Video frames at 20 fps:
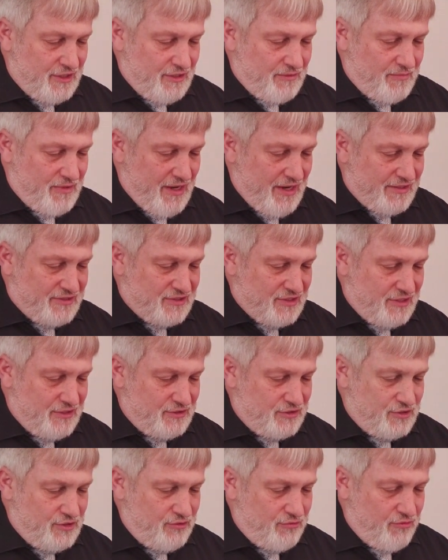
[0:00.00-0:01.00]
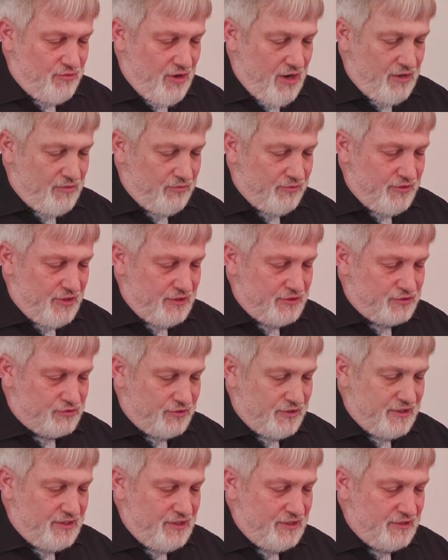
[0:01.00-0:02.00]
But I say unto you, I will not drink